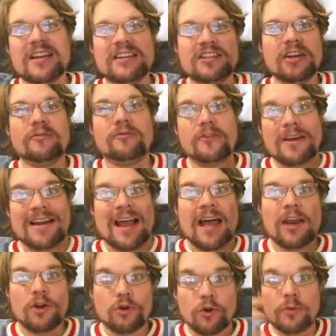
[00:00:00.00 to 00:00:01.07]
different
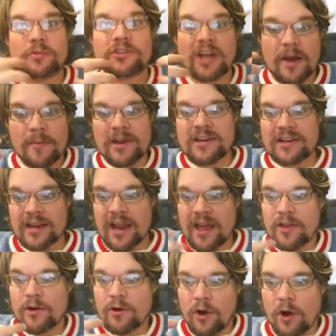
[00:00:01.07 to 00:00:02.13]
kind of groups coming
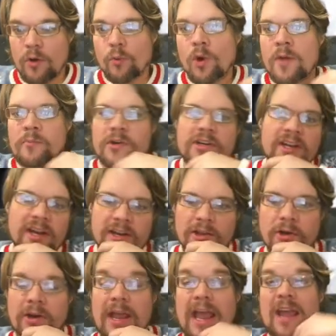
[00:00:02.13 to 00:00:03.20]
together on one
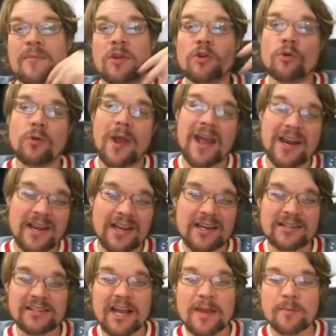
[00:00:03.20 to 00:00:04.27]
particular game and creating
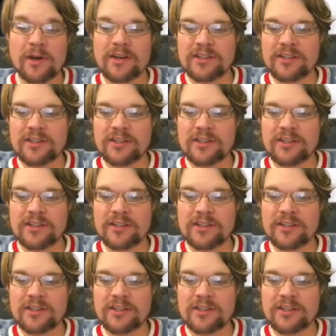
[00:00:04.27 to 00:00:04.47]
excitement.